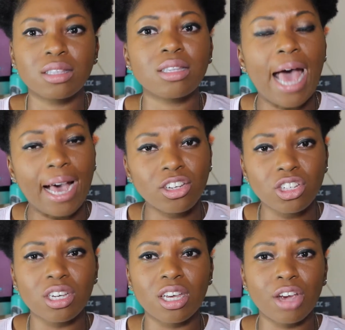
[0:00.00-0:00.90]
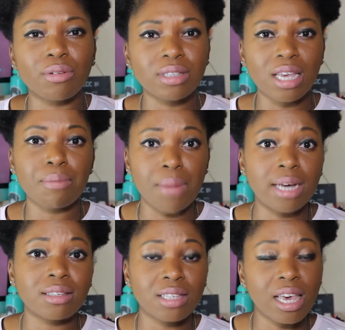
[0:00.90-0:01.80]
actually irritate my
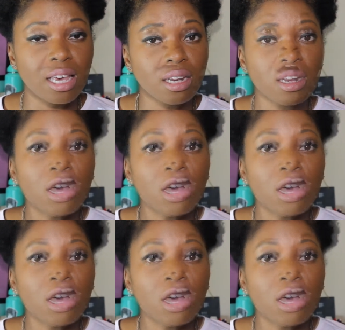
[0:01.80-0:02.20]
skin.